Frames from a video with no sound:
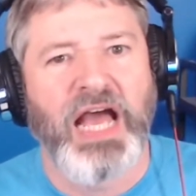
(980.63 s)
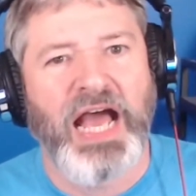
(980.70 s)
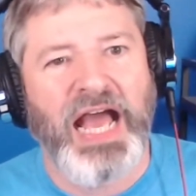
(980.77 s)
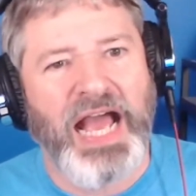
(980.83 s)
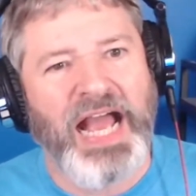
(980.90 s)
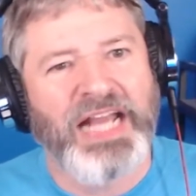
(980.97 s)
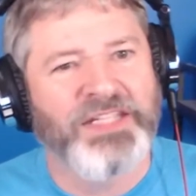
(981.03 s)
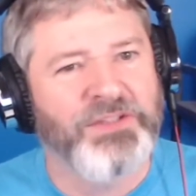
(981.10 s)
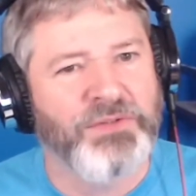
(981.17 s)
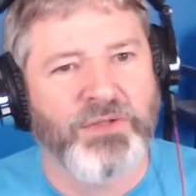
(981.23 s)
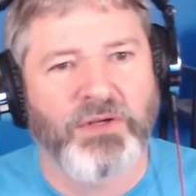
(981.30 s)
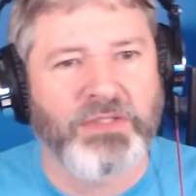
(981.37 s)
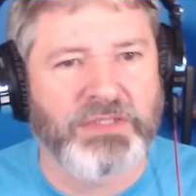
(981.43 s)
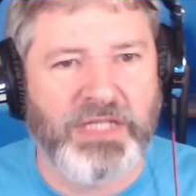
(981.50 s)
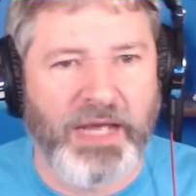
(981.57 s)
I do it all
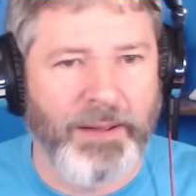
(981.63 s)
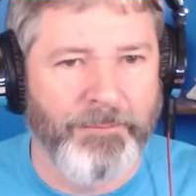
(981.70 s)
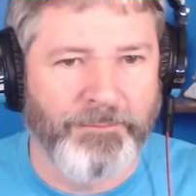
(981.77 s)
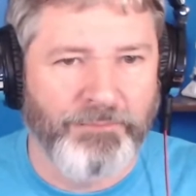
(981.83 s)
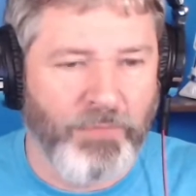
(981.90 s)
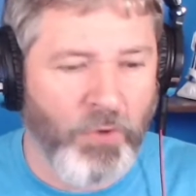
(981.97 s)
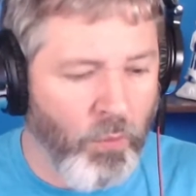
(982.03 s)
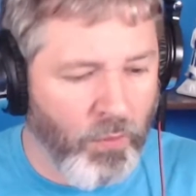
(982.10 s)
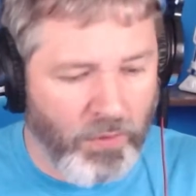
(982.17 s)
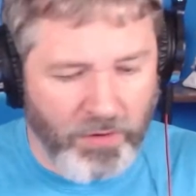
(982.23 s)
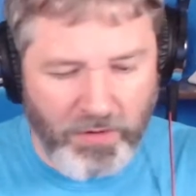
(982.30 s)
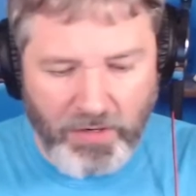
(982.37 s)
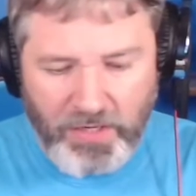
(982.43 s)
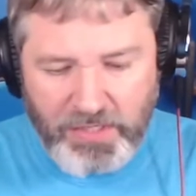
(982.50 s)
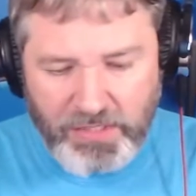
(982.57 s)
the time. Or
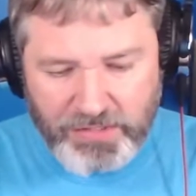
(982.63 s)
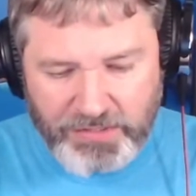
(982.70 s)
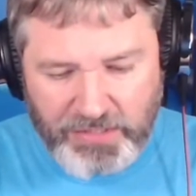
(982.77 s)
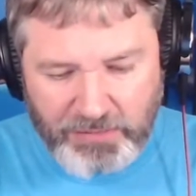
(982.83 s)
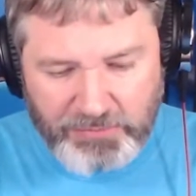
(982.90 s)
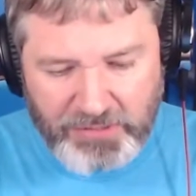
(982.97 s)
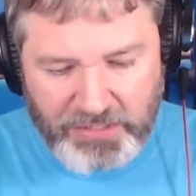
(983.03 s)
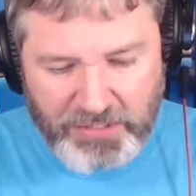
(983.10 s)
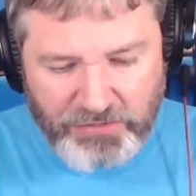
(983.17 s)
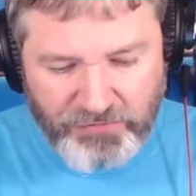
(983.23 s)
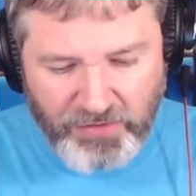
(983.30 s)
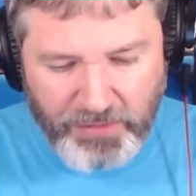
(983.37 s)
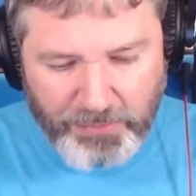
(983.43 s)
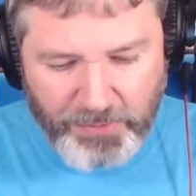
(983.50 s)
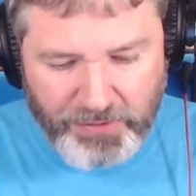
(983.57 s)
something that's very
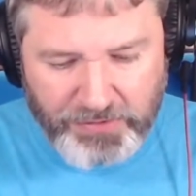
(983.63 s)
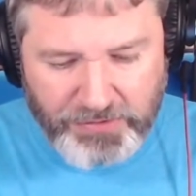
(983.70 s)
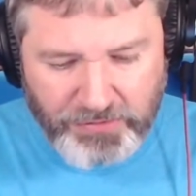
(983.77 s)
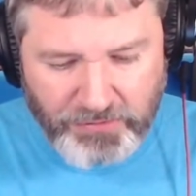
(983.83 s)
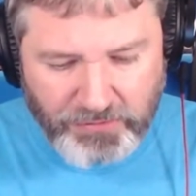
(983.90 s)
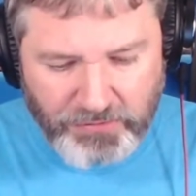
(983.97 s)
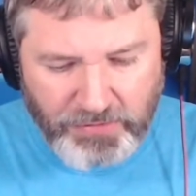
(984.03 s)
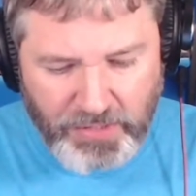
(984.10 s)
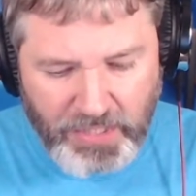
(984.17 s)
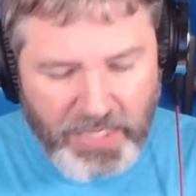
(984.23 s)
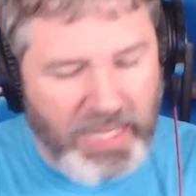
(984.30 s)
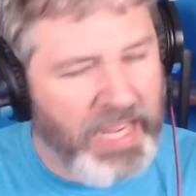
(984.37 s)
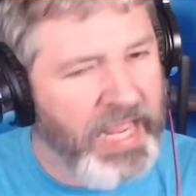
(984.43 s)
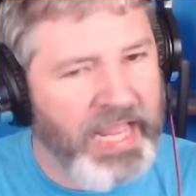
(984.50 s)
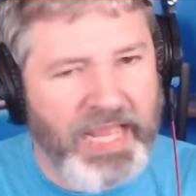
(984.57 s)
personal
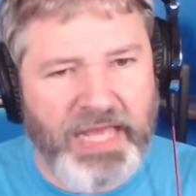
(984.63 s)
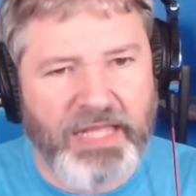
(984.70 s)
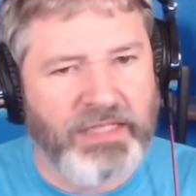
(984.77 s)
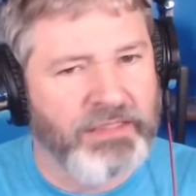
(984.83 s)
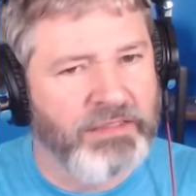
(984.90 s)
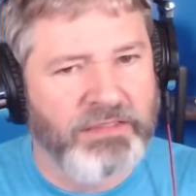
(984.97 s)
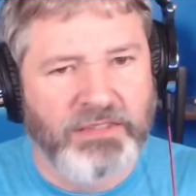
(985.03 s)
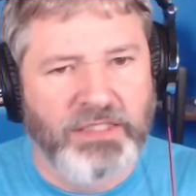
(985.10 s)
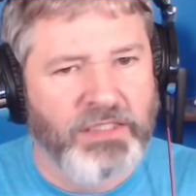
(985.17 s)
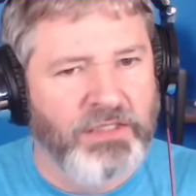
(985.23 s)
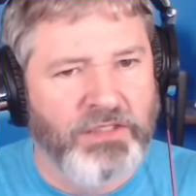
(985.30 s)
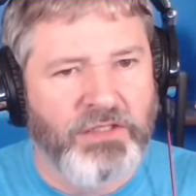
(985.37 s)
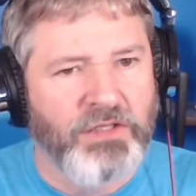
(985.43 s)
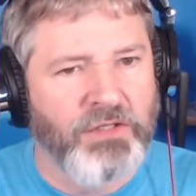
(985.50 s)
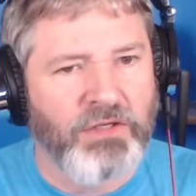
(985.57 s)
and
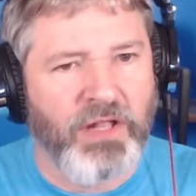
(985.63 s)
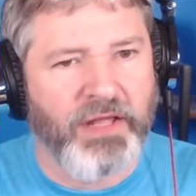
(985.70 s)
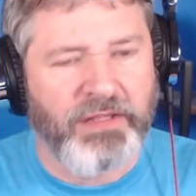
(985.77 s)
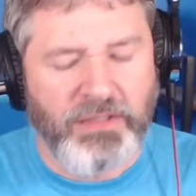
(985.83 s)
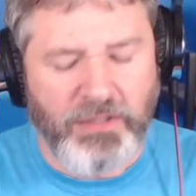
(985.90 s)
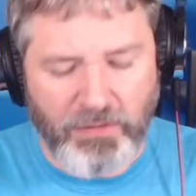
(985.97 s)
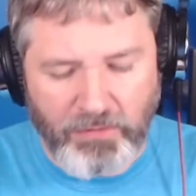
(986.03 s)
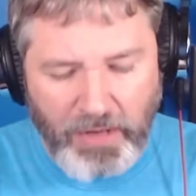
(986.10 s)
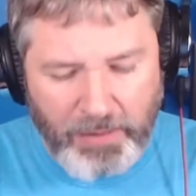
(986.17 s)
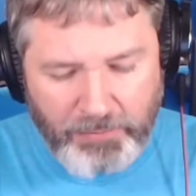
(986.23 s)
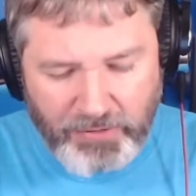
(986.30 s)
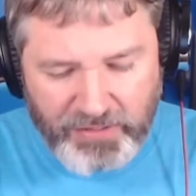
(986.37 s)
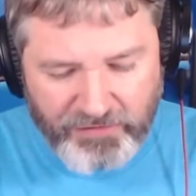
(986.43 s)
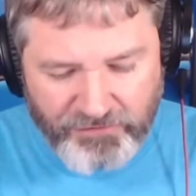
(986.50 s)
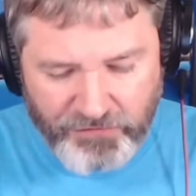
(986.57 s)
I'm
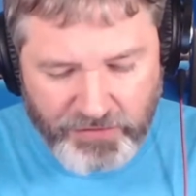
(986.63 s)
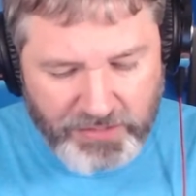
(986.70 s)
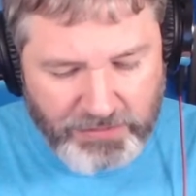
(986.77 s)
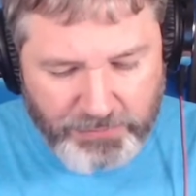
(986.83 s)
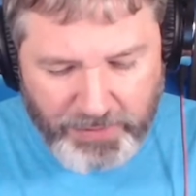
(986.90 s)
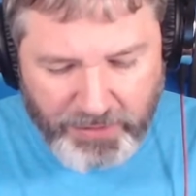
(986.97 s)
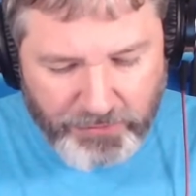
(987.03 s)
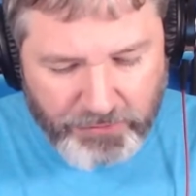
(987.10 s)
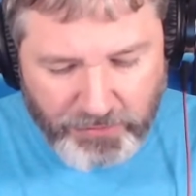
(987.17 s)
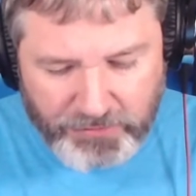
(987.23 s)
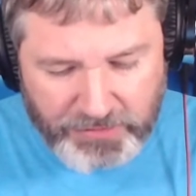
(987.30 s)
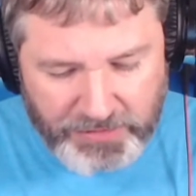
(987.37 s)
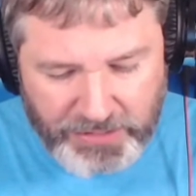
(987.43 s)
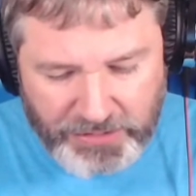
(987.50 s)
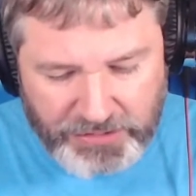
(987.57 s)
looking for this medical
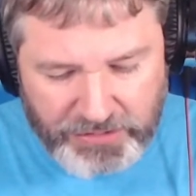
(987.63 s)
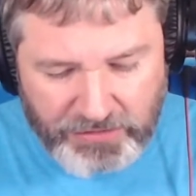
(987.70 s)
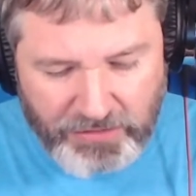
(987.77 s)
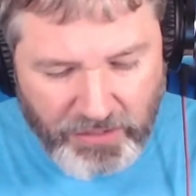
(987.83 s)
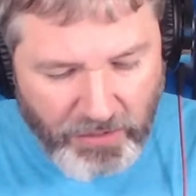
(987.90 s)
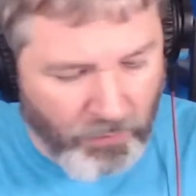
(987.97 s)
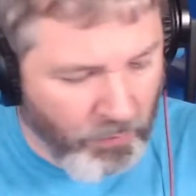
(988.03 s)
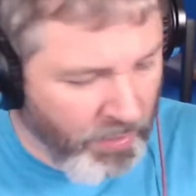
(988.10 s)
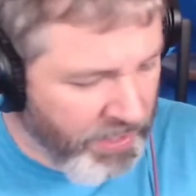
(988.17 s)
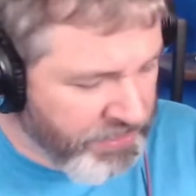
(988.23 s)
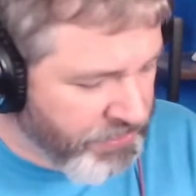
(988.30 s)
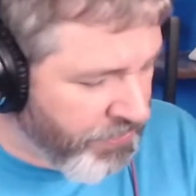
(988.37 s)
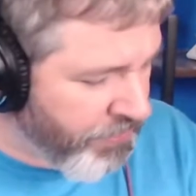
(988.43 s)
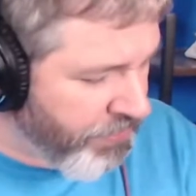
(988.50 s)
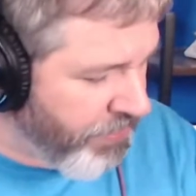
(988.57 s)
condition. Why is
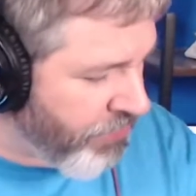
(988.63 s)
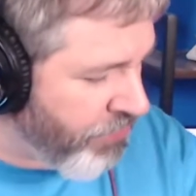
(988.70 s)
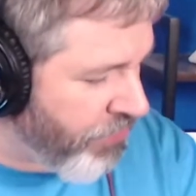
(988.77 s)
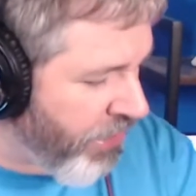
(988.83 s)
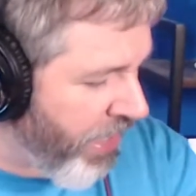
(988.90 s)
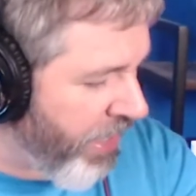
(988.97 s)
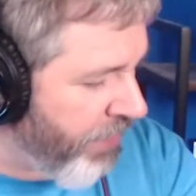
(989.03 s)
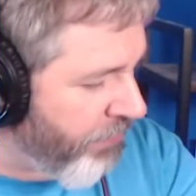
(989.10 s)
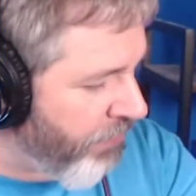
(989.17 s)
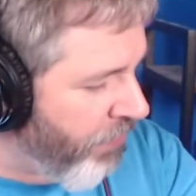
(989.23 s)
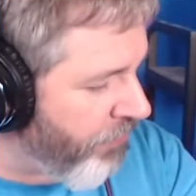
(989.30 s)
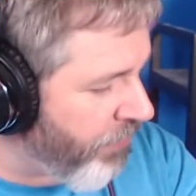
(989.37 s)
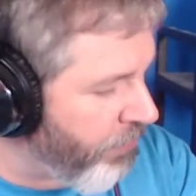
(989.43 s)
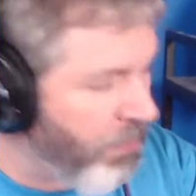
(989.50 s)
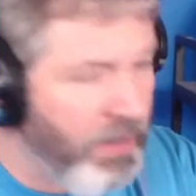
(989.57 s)
there this giant growth
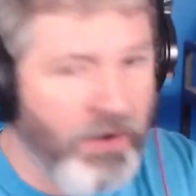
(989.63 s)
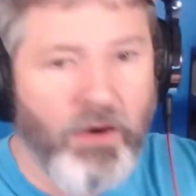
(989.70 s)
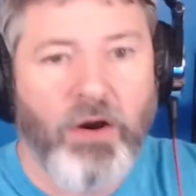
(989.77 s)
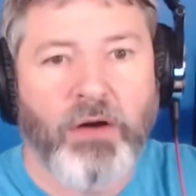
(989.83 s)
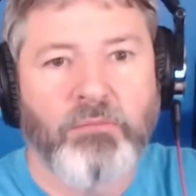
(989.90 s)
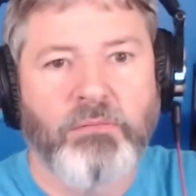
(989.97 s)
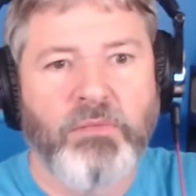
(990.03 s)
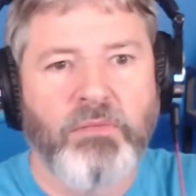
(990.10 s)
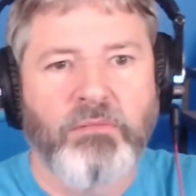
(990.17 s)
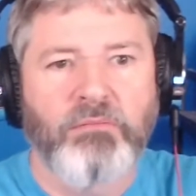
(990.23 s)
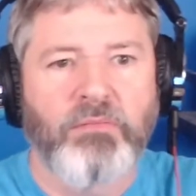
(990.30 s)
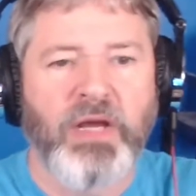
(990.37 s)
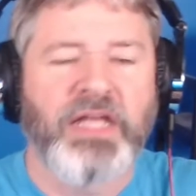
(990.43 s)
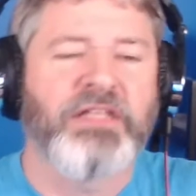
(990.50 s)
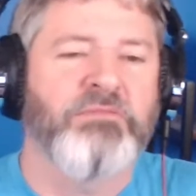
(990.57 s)
on my arm?
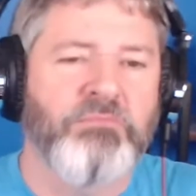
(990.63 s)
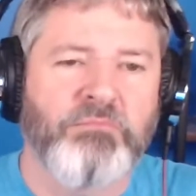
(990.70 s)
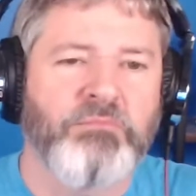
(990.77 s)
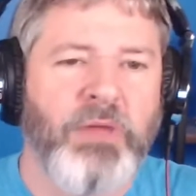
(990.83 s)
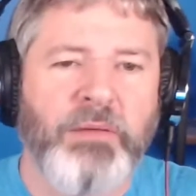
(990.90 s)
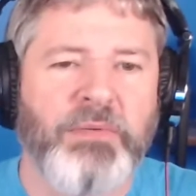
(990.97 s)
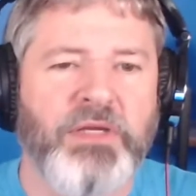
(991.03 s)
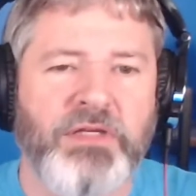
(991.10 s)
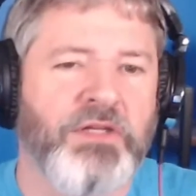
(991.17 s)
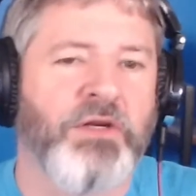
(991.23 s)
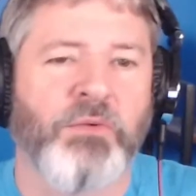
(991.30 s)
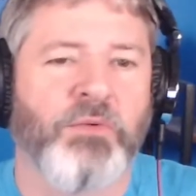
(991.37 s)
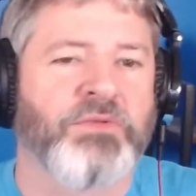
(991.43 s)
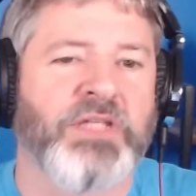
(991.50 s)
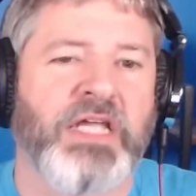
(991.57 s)
And maybe you don't
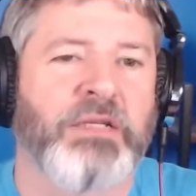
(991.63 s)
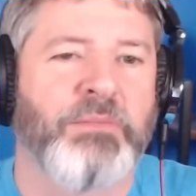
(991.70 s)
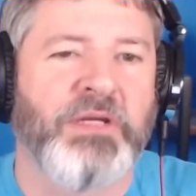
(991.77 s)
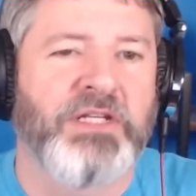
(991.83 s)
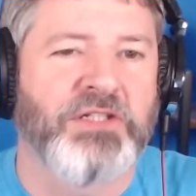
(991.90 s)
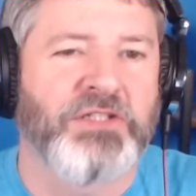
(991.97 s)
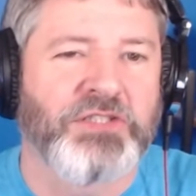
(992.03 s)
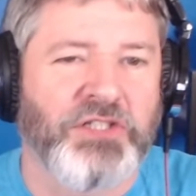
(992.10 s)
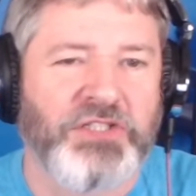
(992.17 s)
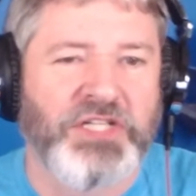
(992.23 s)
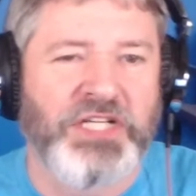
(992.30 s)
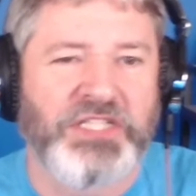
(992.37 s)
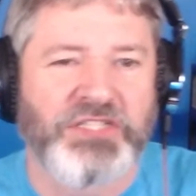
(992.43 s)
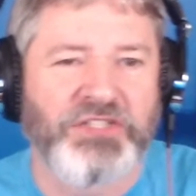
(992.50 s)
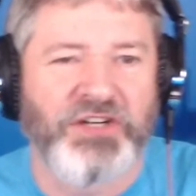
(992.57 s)
want that to be in your search
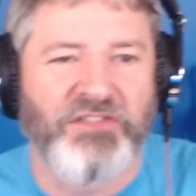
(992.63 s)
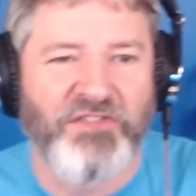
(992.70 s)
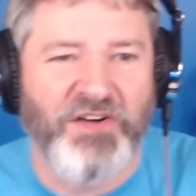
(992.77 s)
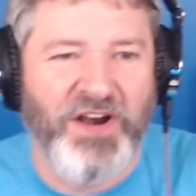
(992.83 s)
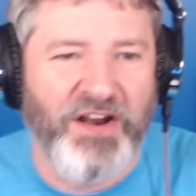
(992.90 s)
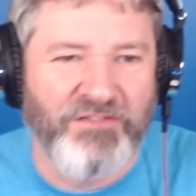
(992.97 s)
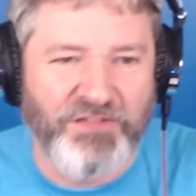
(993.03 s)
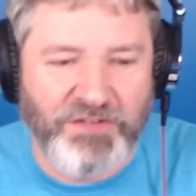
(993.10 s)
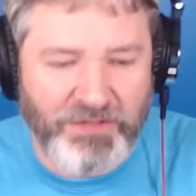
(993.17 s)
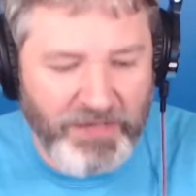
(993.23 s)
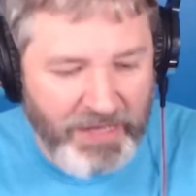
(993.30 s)
history forever.